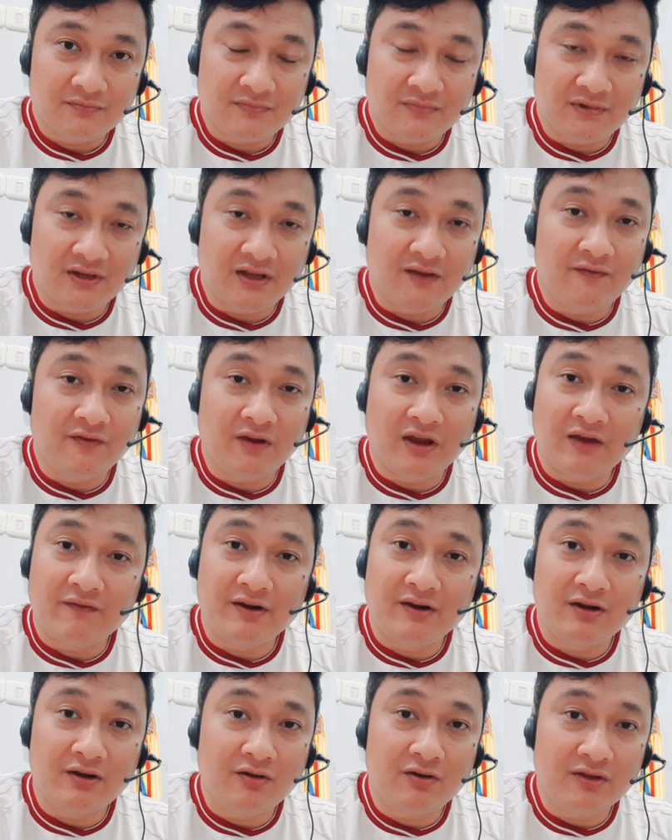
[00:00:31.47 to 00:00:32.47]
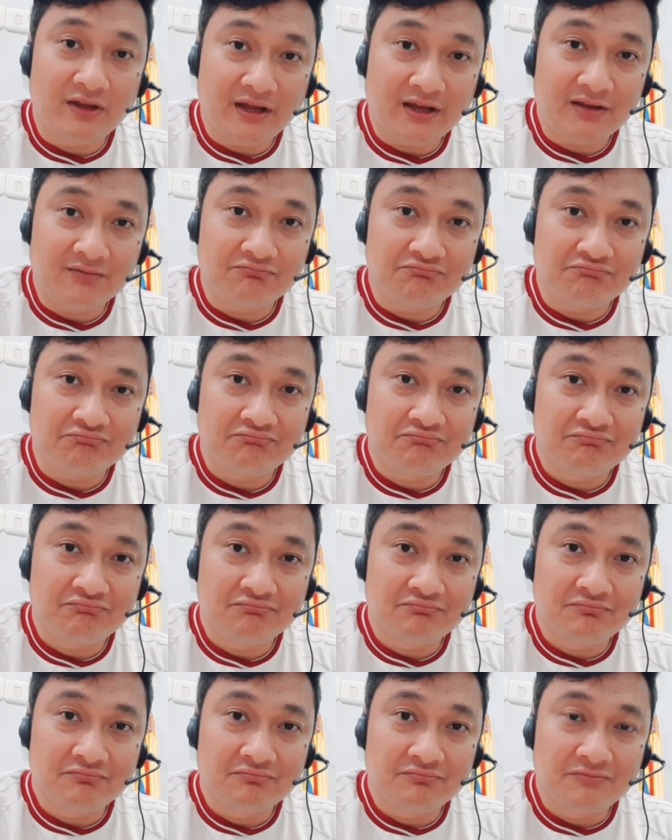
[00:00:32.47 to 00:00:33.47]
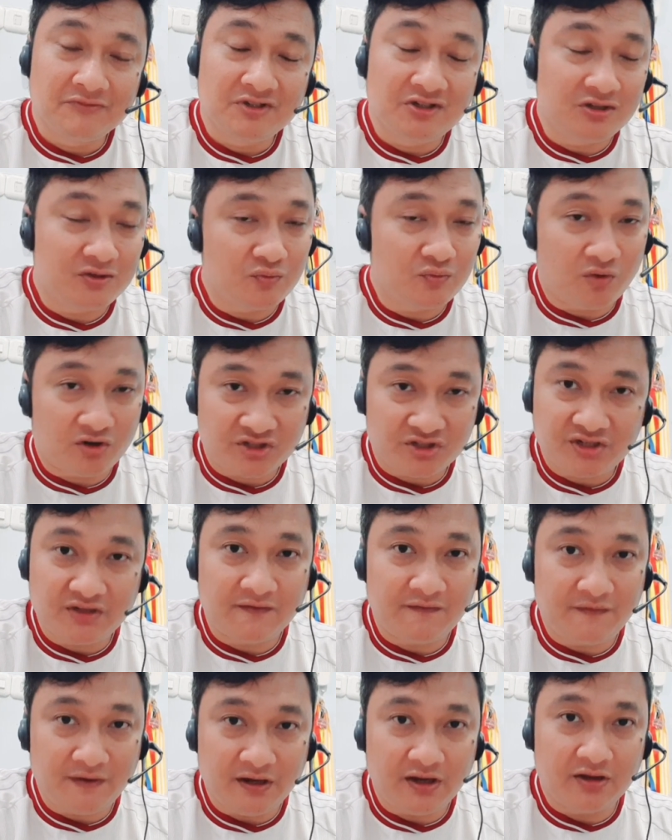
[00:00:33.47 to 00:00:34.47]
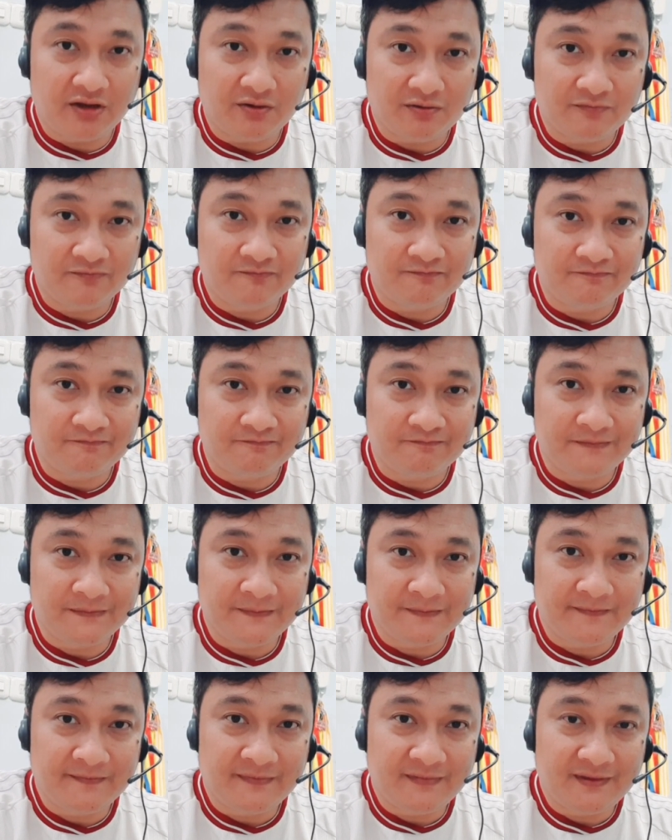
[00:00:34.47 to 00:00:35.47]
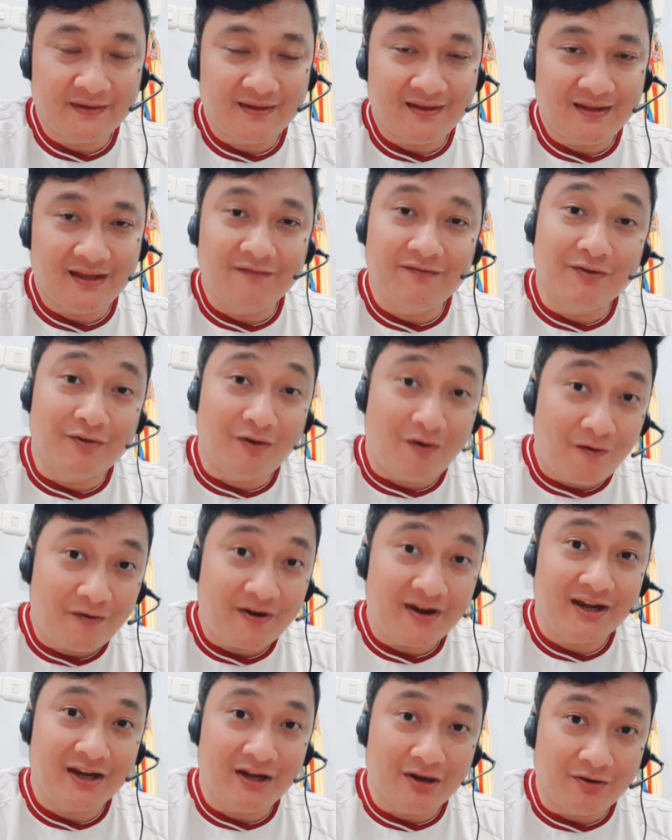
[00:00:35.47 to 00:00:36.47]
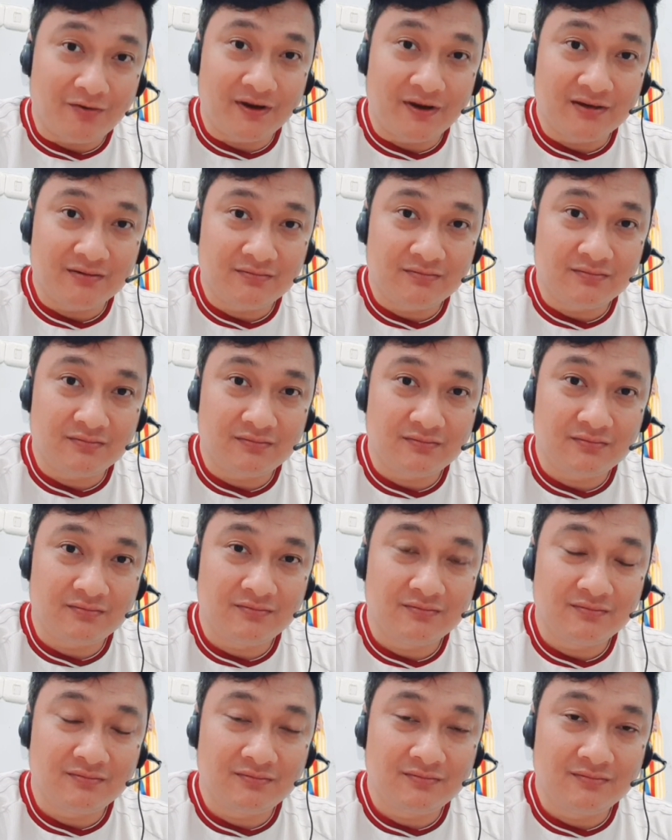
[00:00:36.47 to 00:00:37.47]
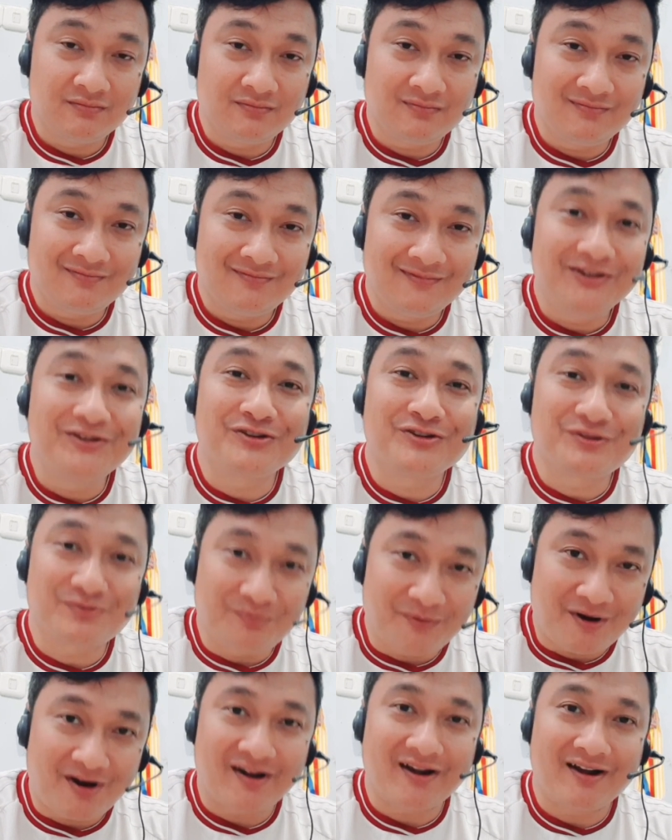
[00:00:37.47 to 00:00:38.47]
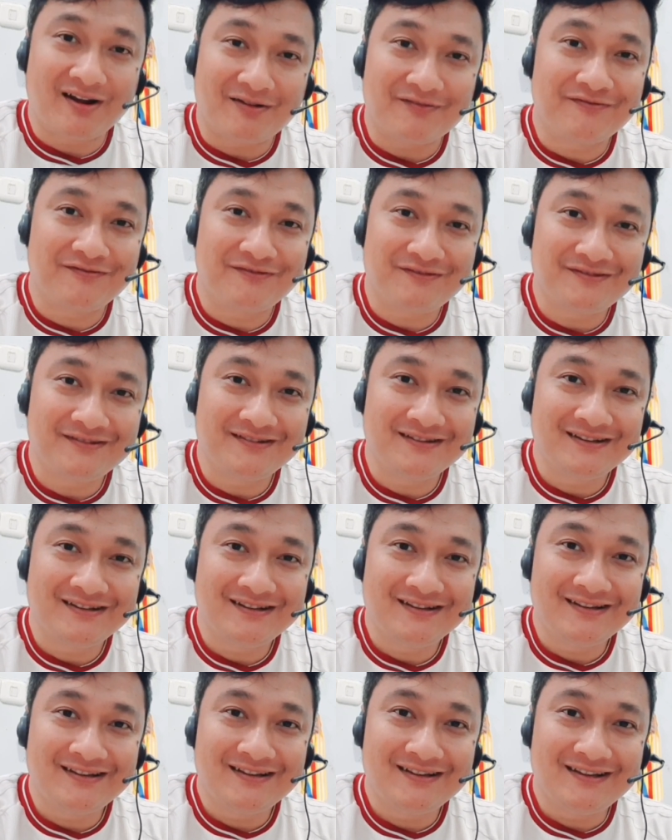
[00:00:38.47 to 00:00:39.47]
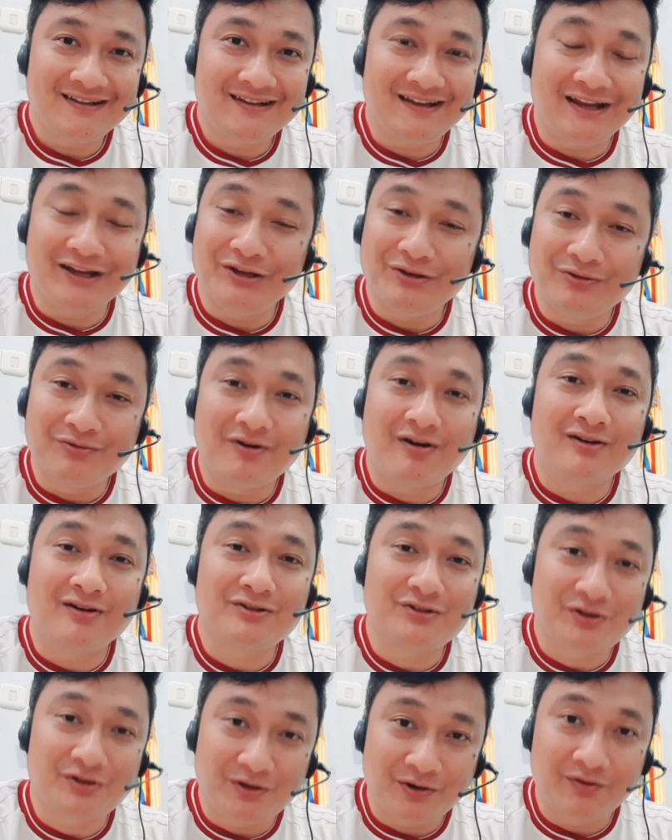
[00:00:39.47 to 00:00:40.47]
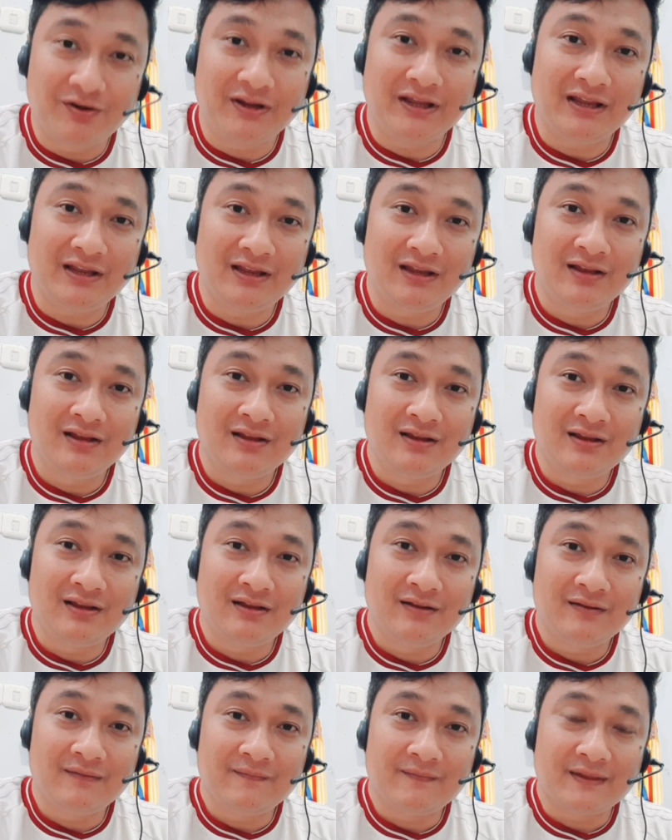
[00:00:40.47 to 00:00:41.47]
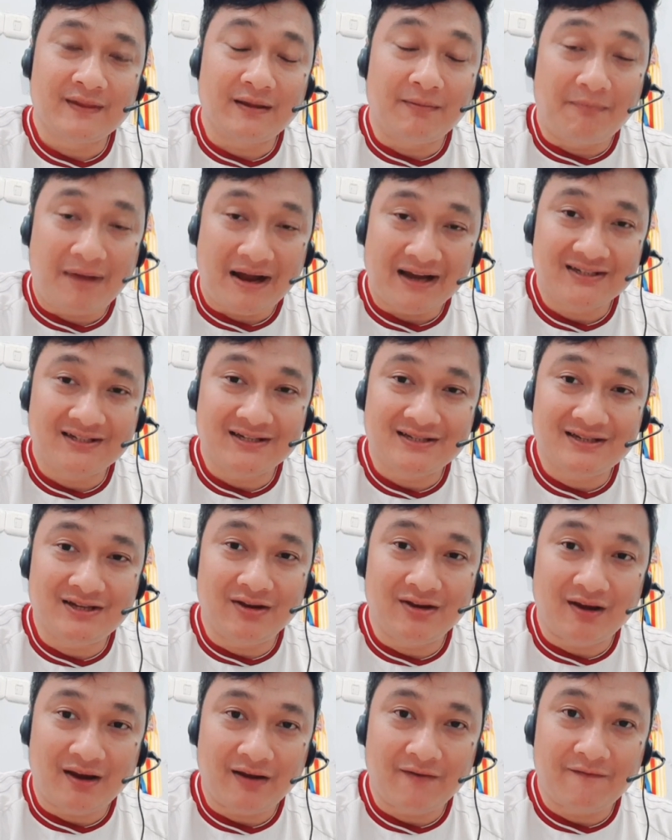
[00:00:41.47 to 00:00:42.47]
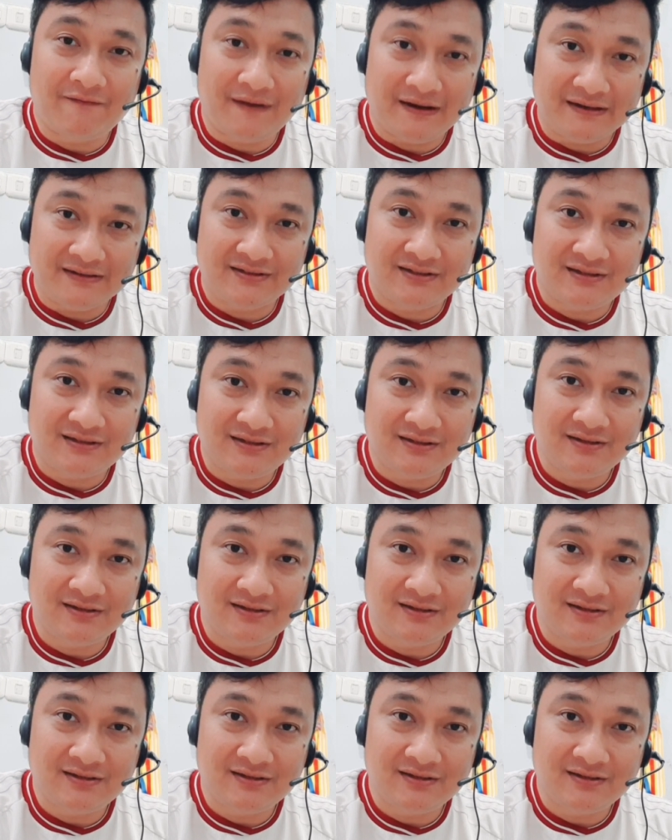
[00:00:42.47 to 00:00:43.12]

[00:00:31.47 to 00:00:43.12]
If you haven't know yet, just watch the video. If you already know it, you're smart enough and you are truly a Manchester United fans.